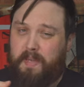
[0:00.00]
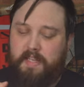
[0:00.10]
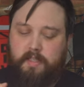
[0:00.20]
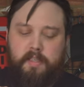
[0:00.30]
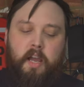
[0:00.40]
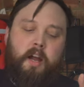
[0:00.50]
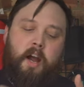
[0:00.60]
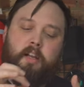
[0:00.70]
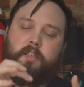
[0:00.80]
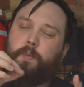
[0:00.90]
meets
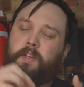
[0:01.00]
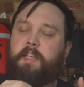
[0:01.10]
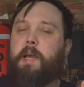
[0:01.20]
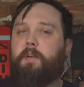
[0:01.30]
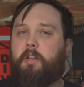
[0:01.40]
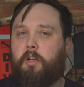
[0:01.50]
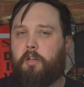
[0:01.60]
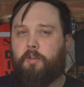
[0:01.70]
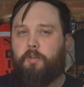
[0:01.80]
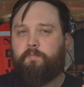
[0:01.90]
uh, just put a dab of
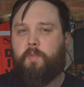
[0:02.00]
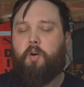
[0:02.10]
glue